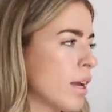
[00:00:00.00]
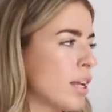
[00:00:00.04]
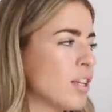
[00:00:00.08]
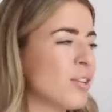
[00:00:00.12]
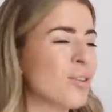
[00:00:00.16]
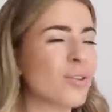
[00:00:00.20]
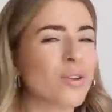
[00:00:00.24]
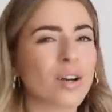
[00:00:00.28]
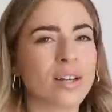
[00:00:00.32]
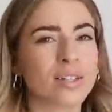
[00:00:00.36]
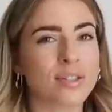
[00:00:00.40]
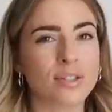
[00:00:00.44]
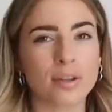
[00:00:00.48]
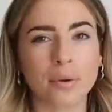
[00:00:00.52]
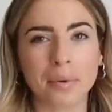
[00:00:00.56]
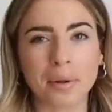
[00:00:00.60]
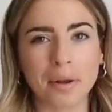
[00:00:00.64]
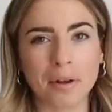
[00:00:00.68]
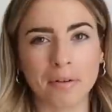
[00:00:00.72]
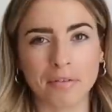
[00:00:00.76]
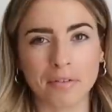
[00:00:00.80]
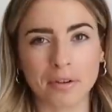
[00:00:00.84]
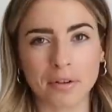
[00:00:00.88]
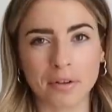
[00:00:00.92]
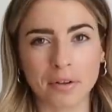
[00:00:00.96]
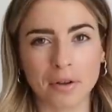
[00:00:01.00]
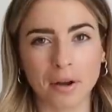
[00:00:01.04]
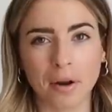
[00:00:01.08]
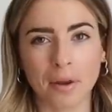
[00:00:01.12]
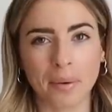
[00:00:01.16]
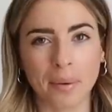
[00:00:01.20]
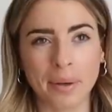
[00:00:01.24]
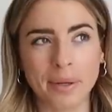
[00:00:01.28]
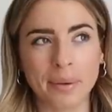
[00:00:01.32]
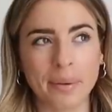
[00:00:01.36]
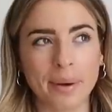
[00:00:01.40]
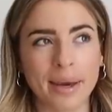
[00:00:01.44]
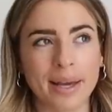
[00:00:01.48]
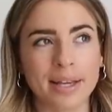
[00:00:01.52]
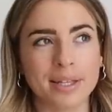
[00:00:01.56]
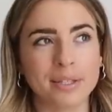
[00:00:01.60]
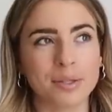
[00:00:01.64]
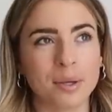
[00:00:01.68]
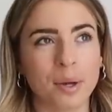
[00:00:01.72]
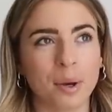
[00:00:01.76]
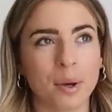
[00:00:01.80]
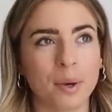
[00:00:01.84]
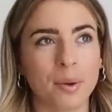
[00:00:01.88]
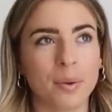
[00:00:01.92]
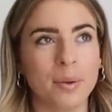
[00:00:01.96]
And you guys know I love Uniqlo anyway,
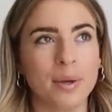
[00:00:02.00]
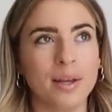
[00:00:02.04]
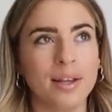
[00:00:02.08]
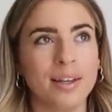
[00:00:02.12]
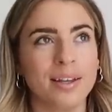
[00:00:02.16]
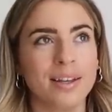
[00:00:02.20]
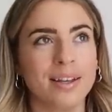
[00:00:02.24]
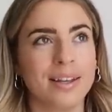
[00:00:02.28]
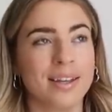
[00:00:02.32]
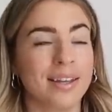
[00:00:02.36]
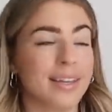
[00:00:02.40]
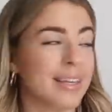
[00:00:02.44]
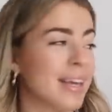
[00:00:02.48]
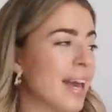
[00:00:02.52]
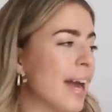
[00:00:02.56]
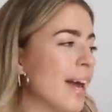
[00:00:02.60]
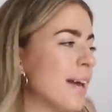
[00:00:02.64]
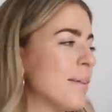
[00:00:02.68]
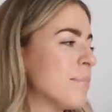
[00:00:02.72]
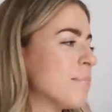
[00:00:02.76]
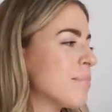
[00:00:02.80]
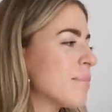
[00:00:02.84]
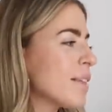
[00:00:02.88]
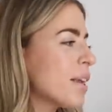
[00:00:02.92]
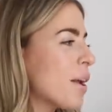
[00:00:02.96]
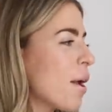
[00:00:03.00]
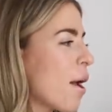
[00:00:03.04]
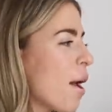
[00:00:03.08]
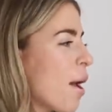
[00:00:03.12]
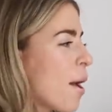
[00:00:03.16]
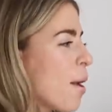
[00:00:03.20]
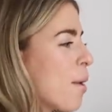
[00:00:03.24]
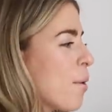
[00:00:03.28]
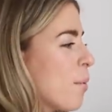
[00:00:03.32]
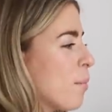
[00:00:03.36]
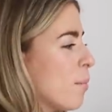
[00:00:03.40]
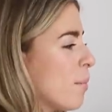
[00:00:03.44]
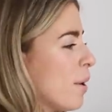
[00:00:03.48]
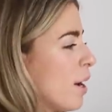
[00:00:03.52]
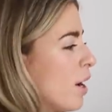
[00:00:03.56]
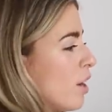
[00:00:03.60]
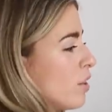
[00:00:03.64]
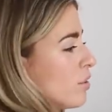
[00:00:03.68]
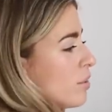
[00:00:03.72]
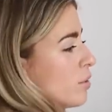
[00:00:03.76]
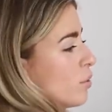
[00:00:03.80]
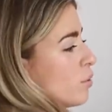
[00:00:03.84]
so yeah um,